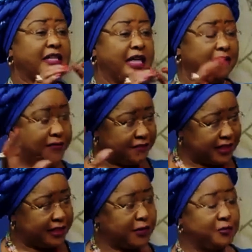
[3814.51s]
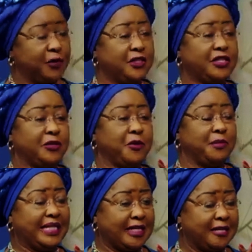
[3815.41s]
They have a village
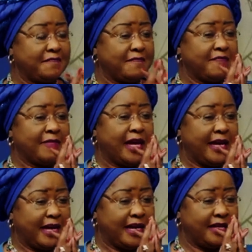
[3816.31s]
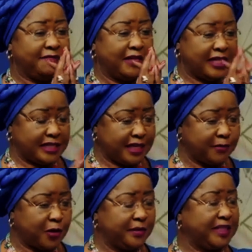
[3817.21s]
committee and village
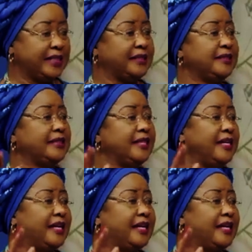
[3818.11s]
subcommittees.